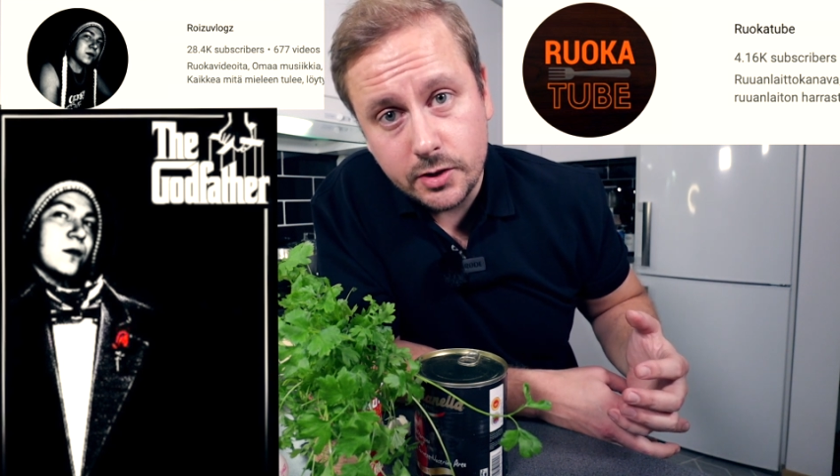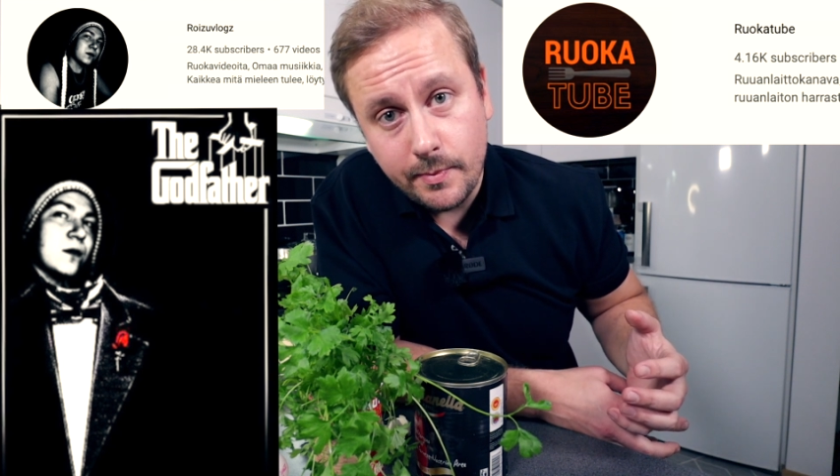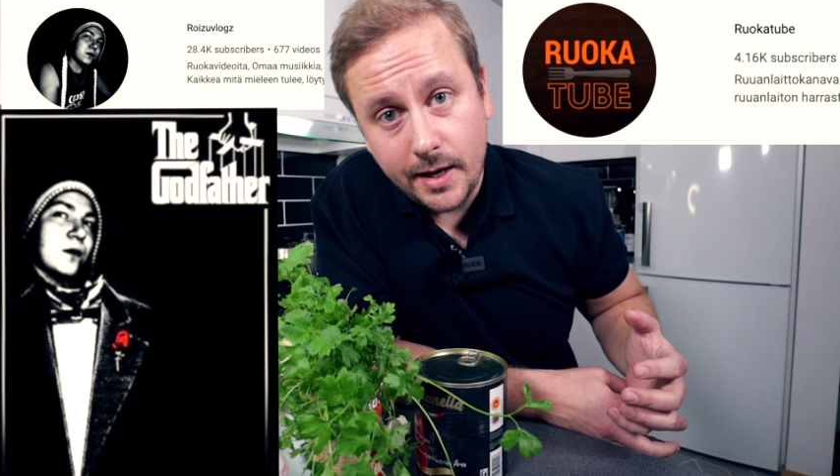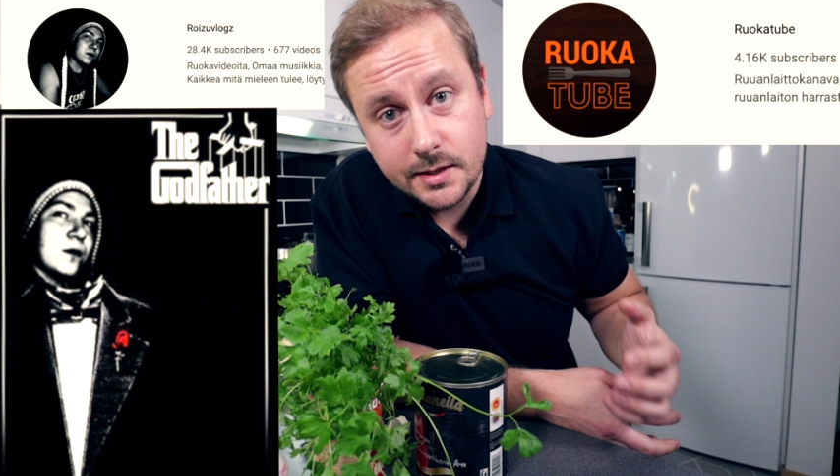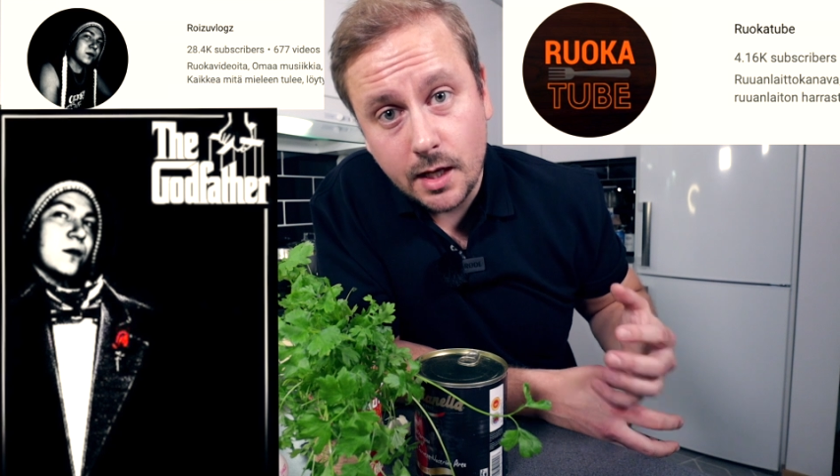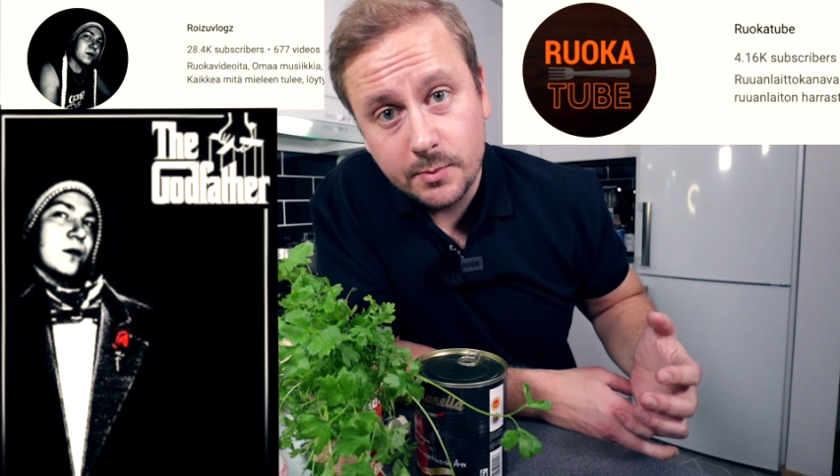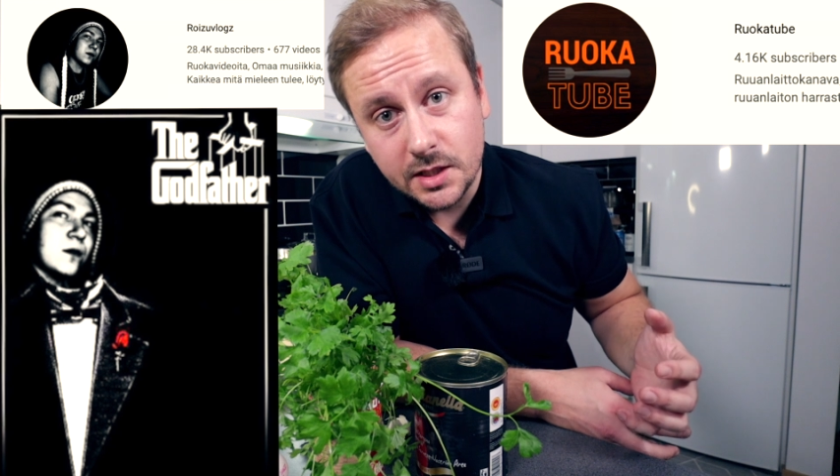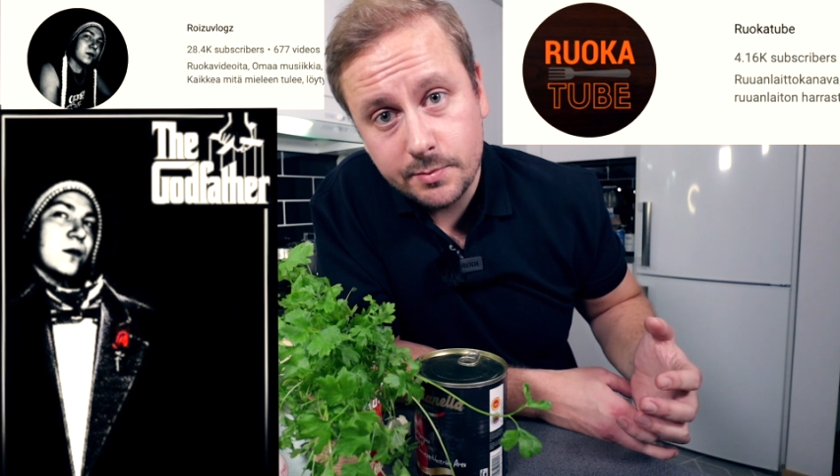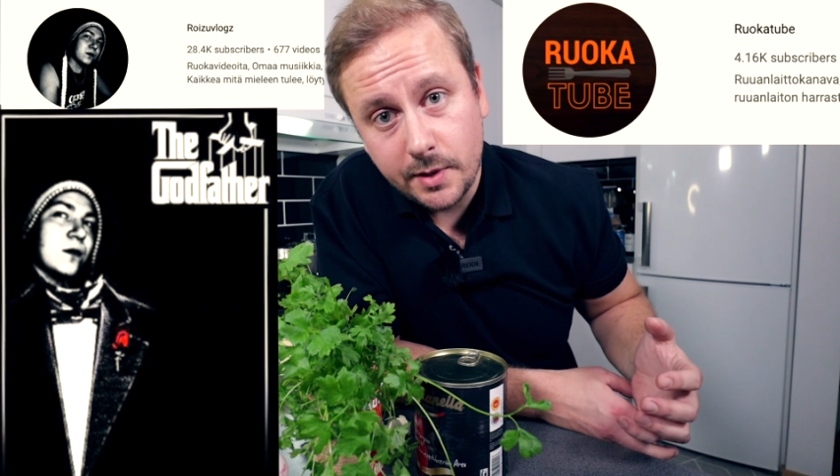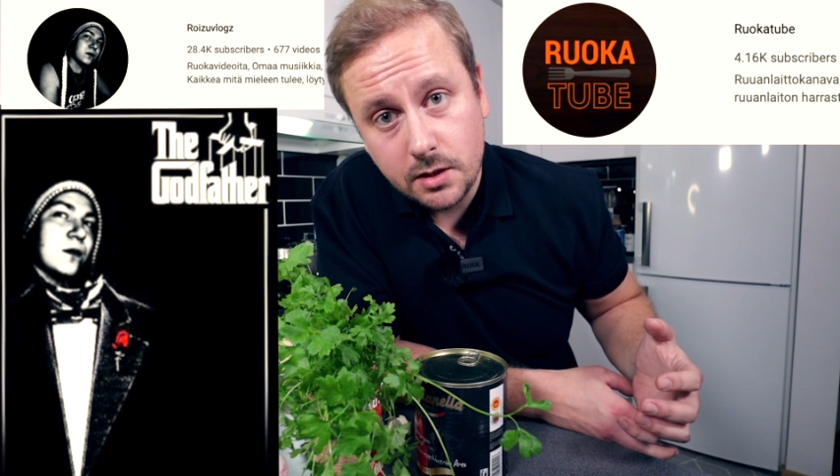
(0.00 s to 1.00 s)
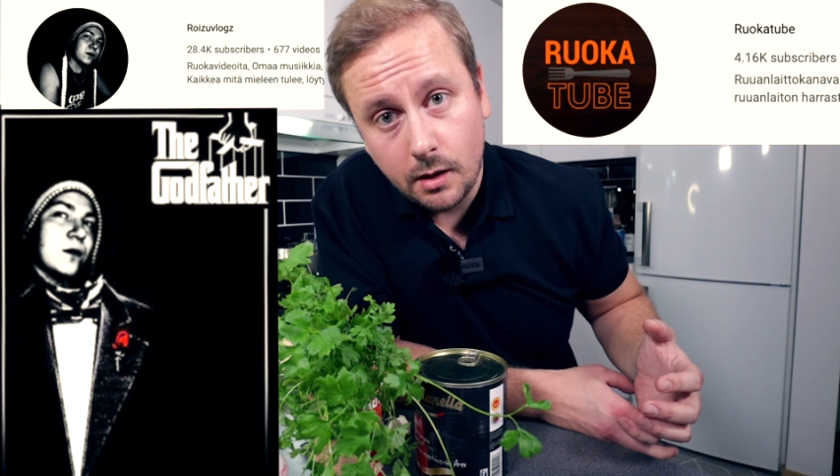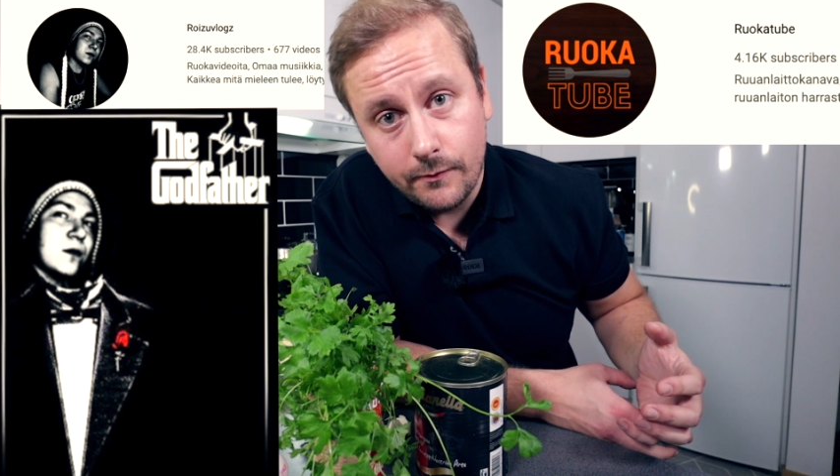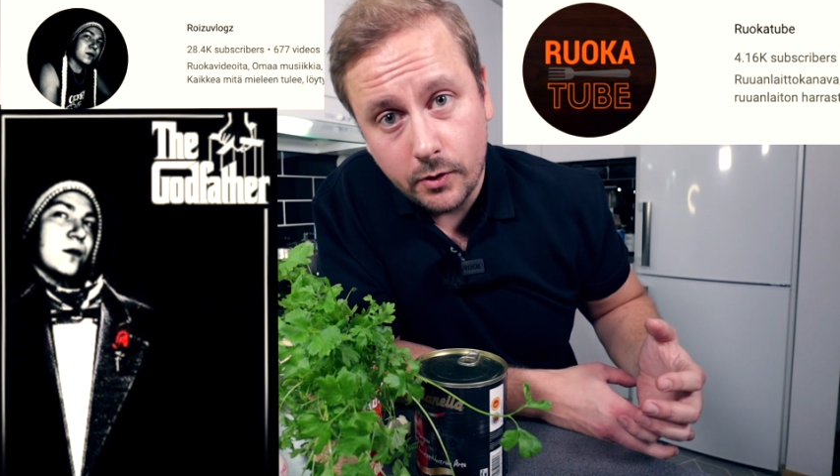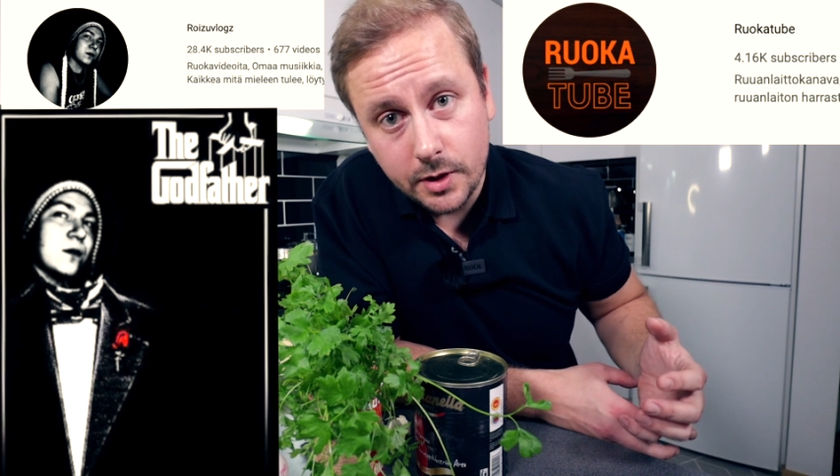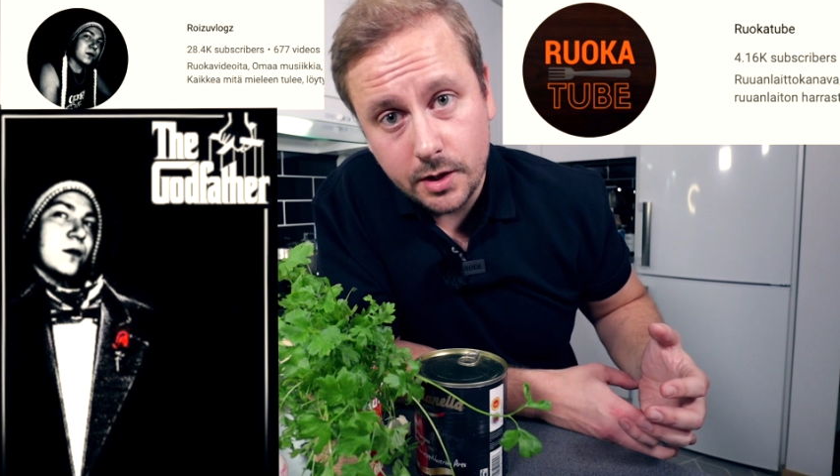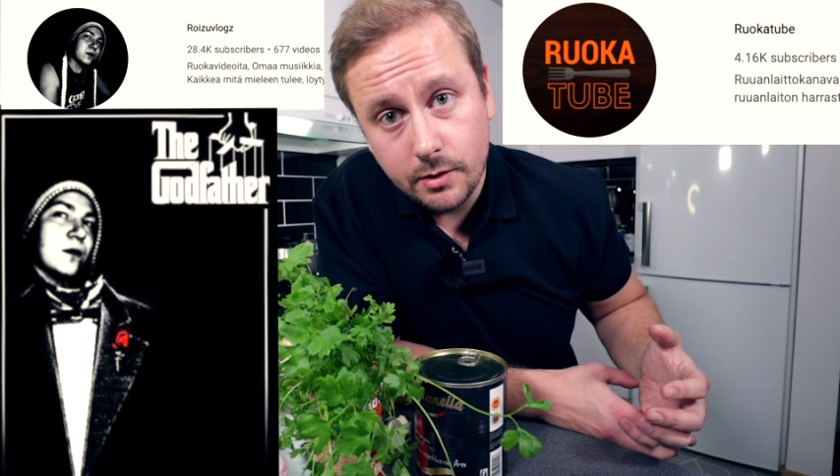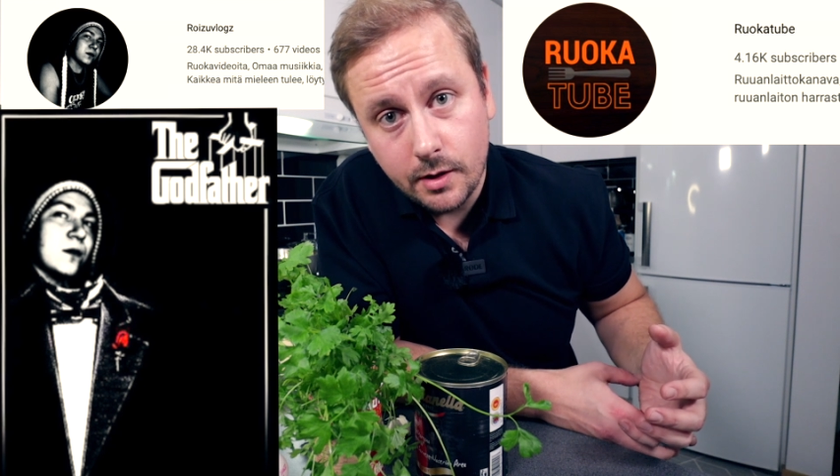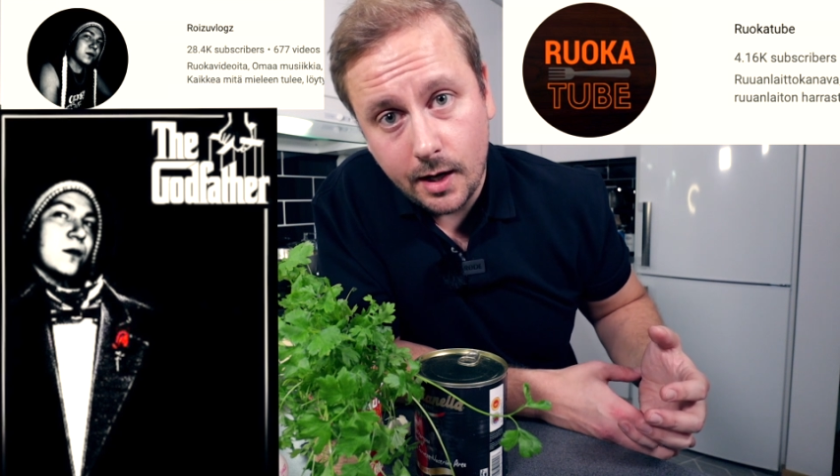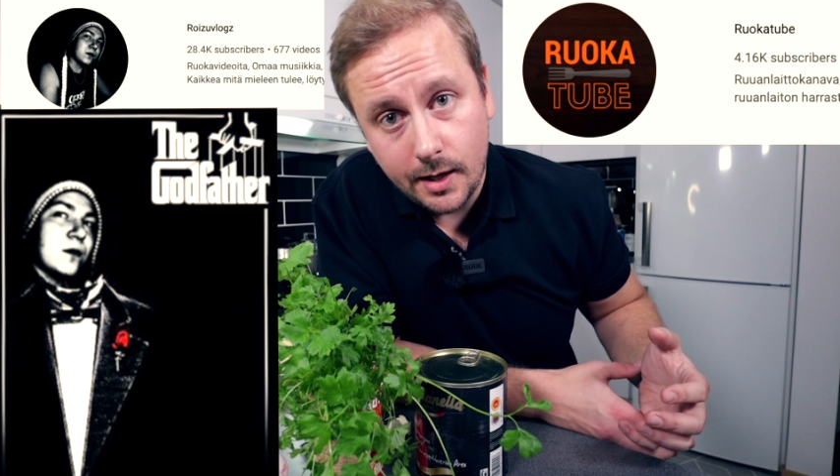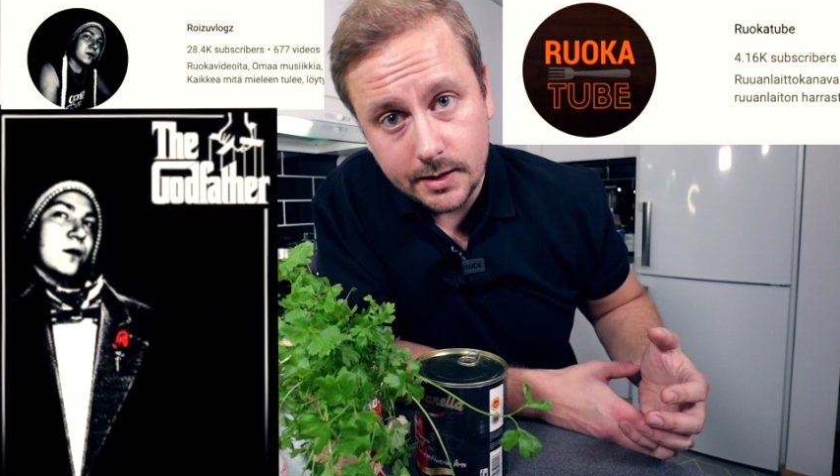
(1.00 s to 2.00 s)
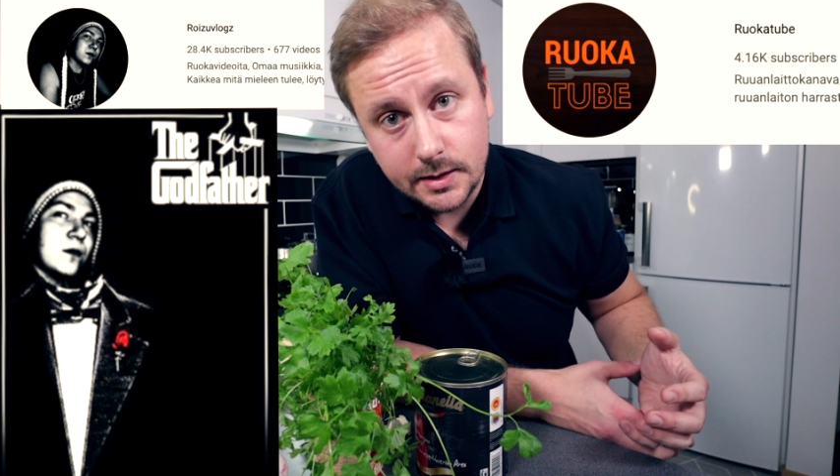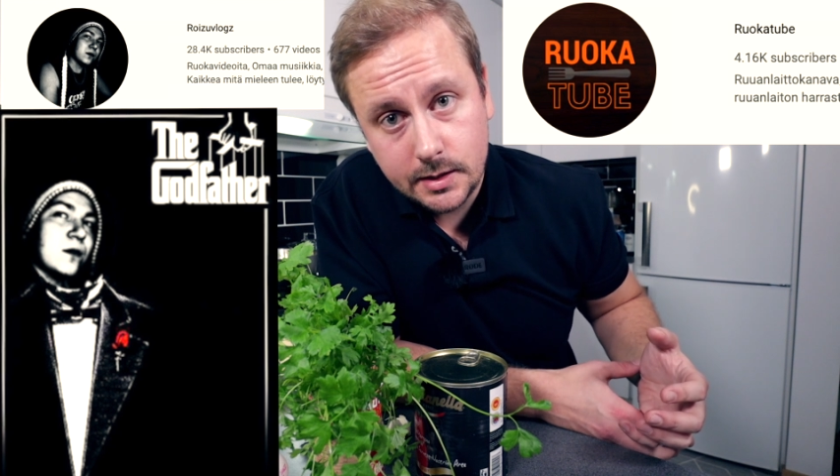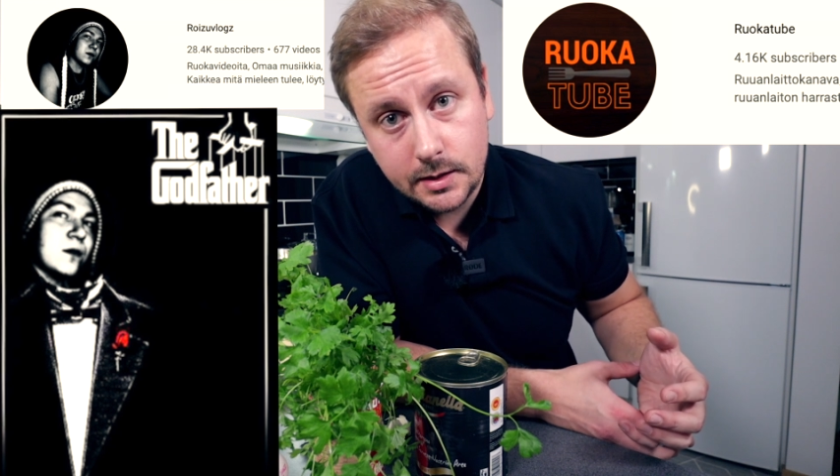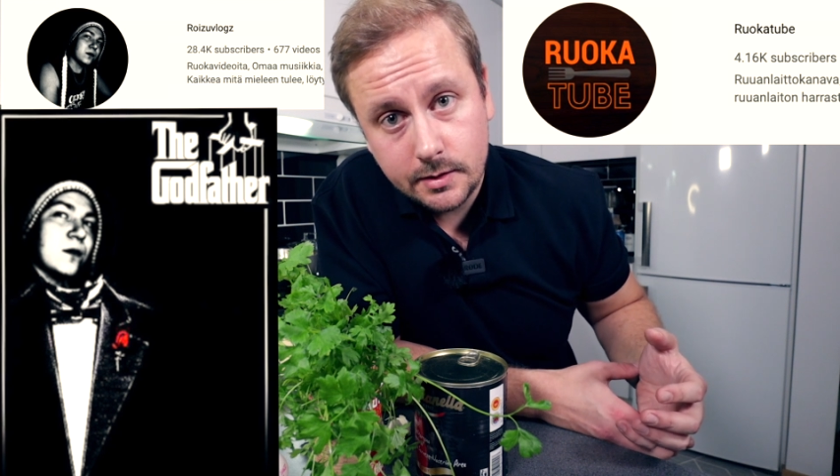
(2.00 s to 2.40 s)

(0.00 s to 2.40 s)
to make something special for you guys,